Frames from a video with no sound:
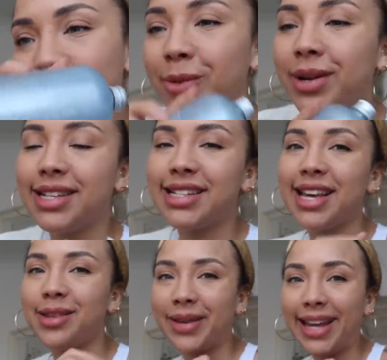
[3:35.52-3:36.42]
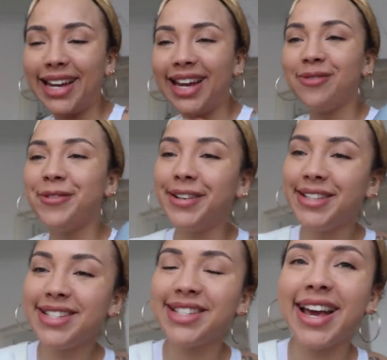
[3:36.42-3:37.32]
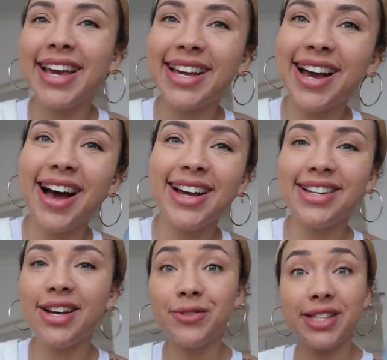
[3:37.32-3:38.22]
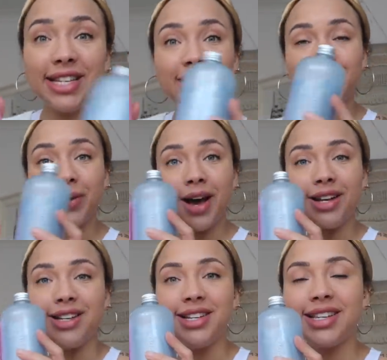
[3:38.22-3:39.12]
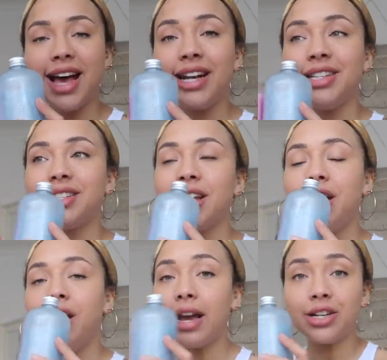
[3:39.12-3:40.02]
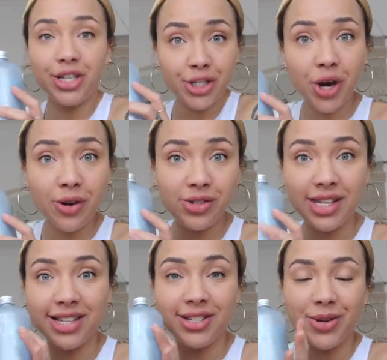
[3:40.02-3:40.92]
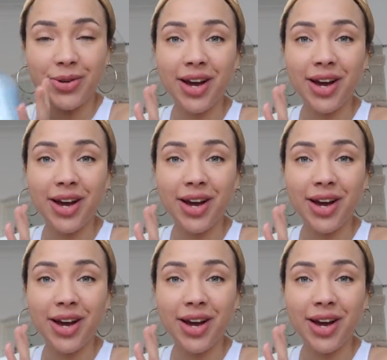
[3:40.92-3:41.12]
what I wanted to say at the beginning was like, I loved these two colors, and I actually chose these two